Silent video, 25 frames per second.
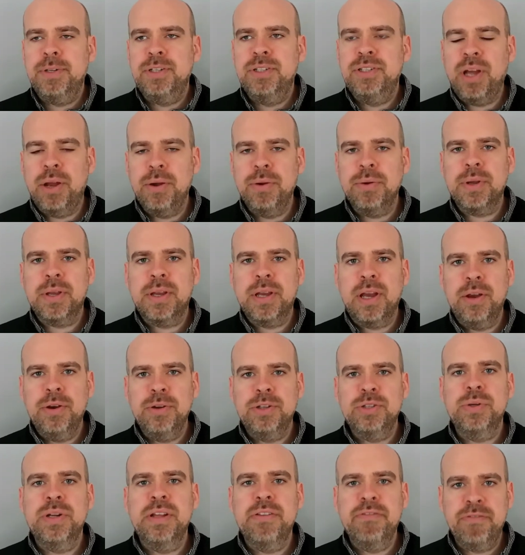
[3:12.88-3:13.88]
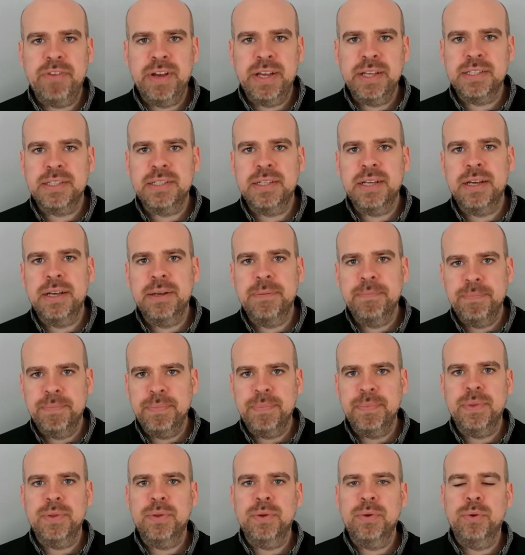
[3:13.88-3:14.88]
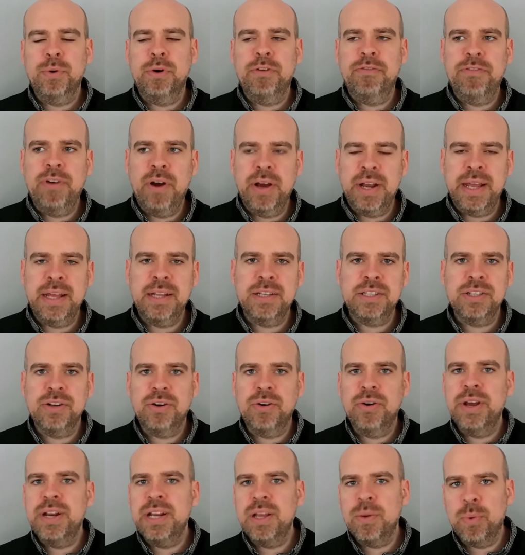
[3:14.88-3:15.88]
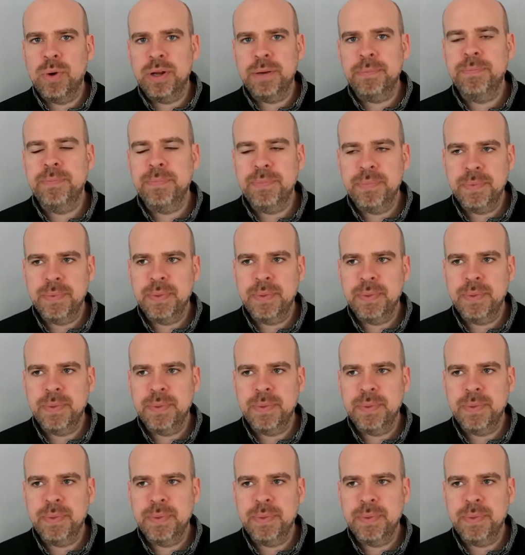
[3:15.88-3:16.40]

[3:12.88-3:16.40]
Don't go to an investor or a financier or anyone